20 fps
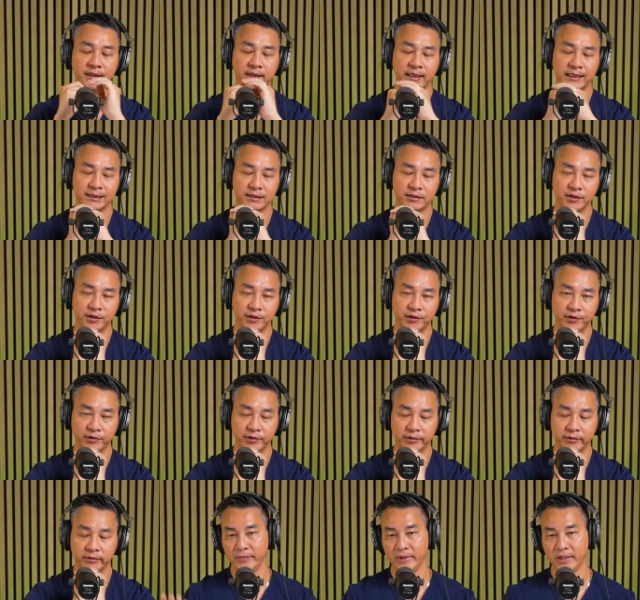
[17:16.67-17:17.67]
And
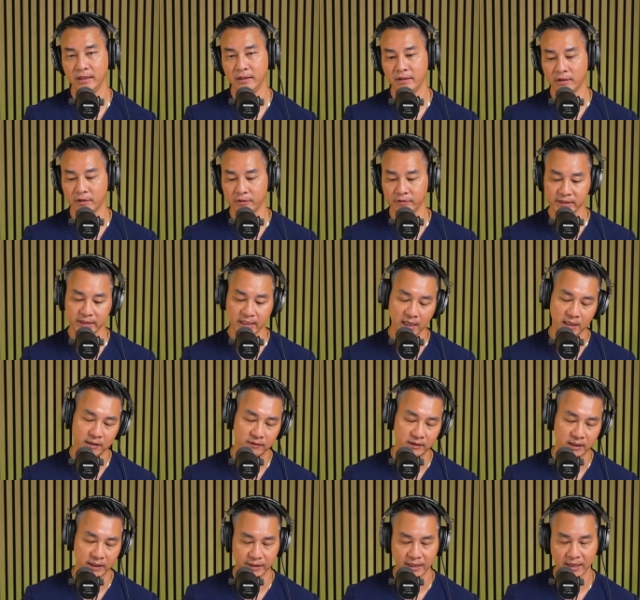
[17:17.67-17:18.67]
so, you know, it's kind of
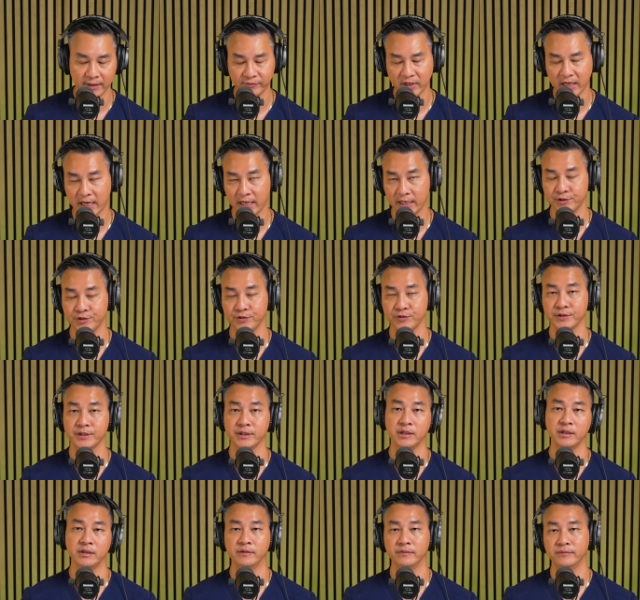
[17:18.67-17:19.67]
like you have to ask
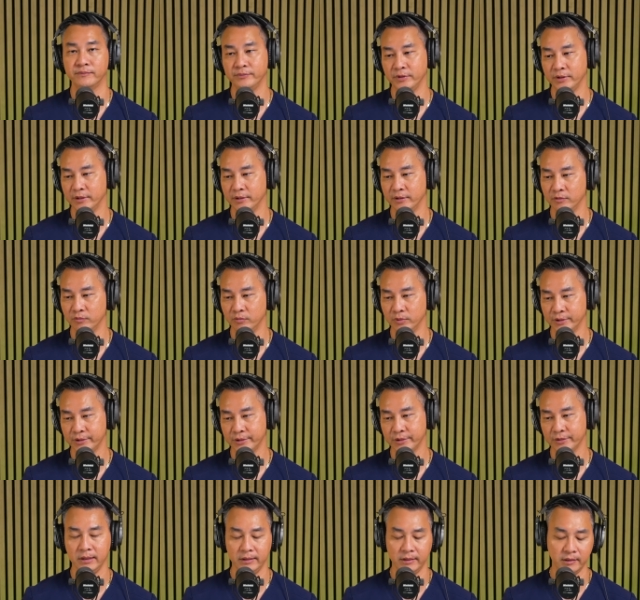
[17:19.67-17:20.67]
yourself, you know,
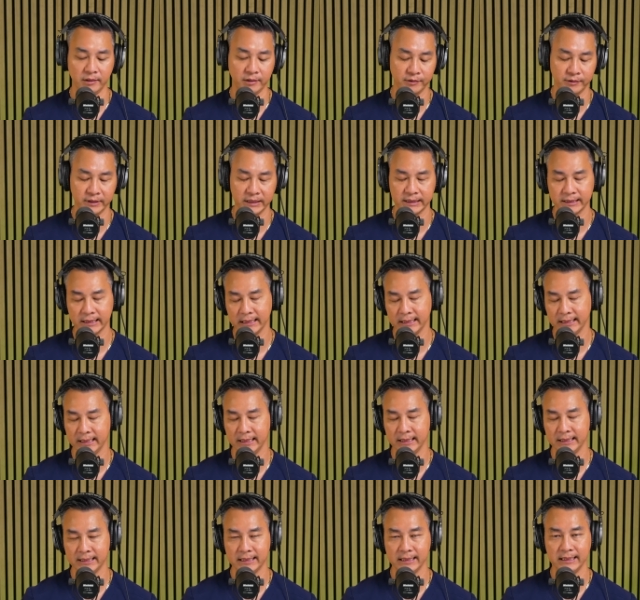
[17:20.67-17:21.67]
which, you know, it's
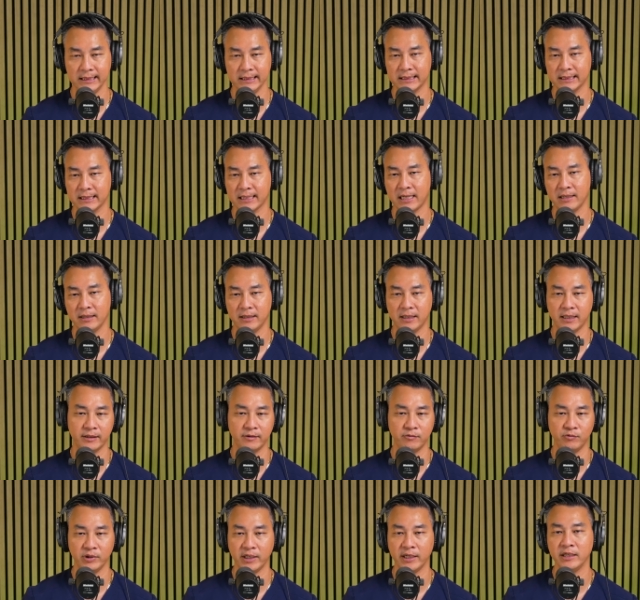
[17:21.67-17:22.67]
kind of like
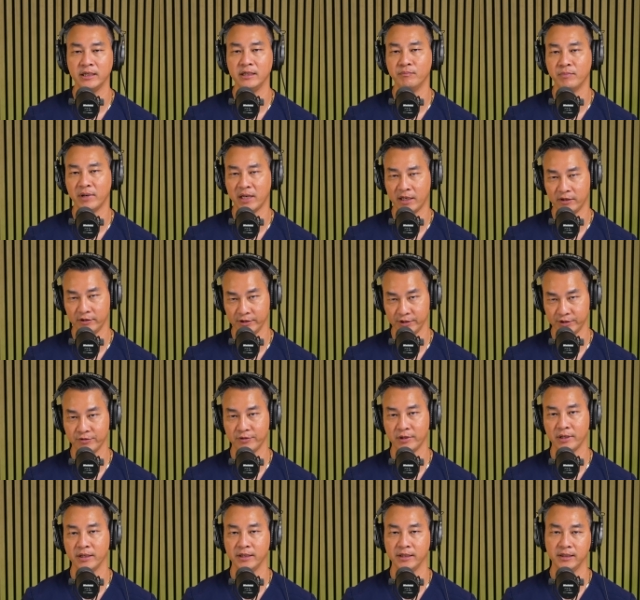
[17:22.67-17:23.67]
with any marriage,
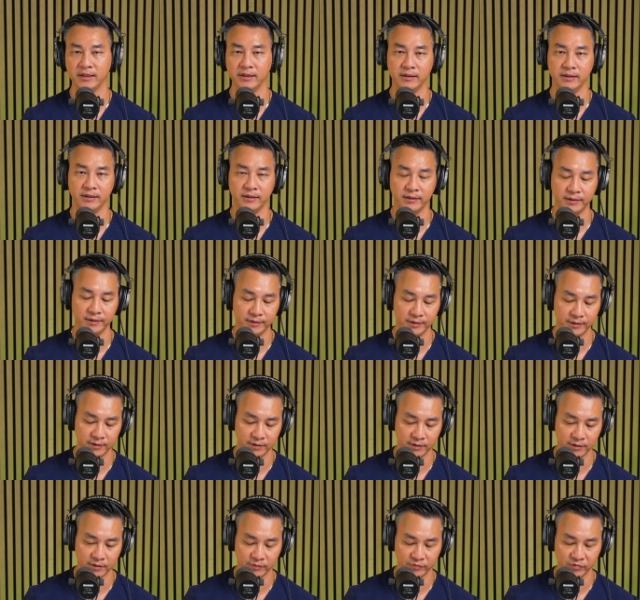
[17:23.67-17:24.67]
right? You
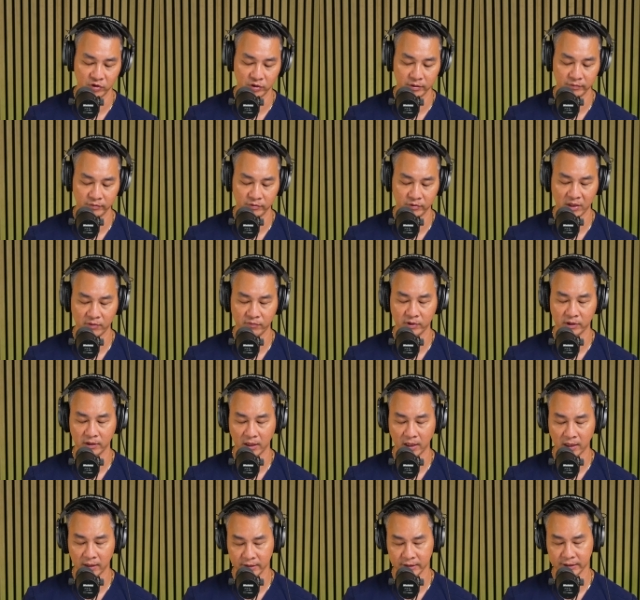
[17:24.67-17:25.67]
know, if you have an
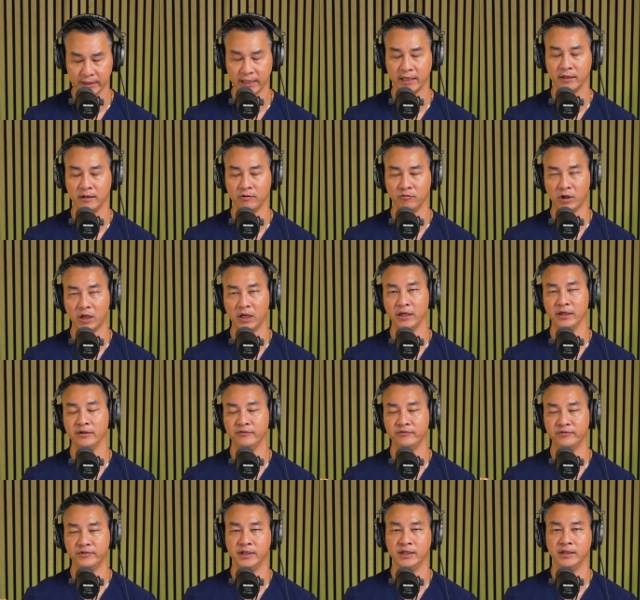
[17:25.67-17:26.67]
understanding wife,
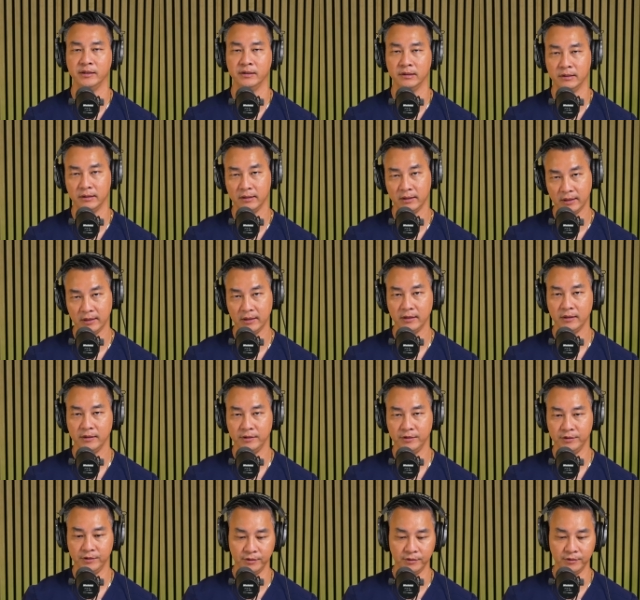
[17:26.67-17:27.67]
then
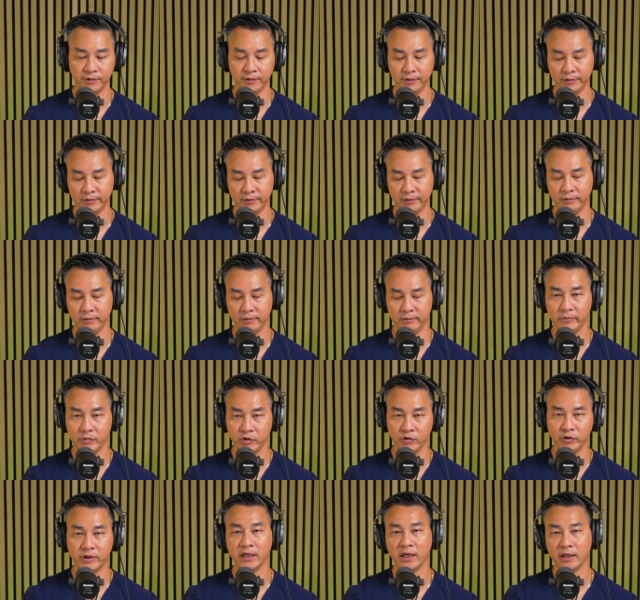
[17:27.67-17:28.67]

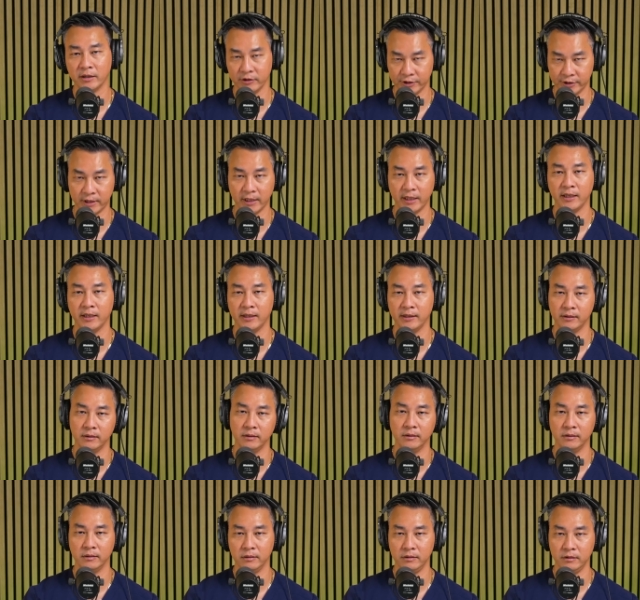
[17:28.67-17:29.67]
you can
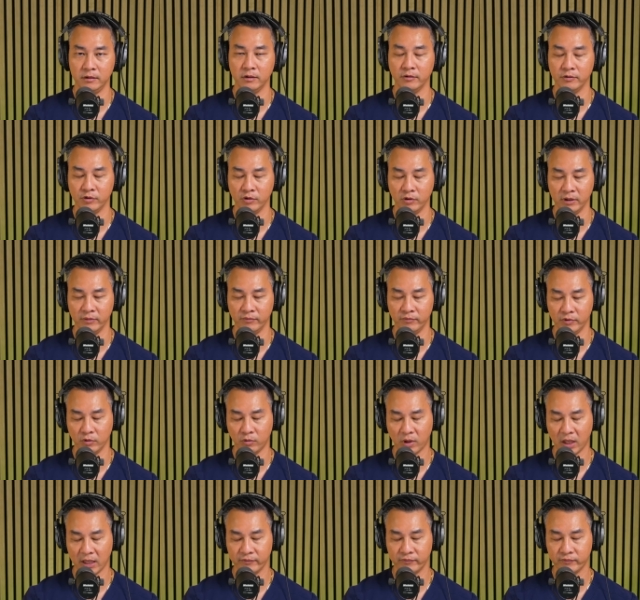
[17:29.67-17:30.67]
understand, you know, if your
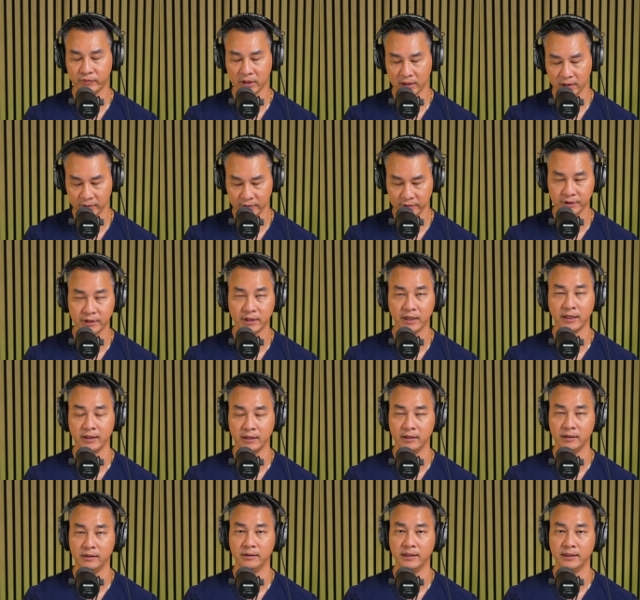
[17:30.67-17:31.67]
wife can
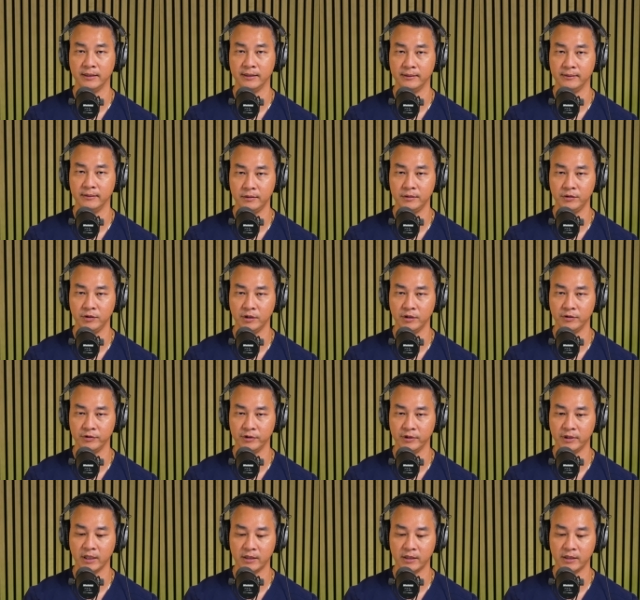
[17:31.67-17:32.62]
understand, then, you know, you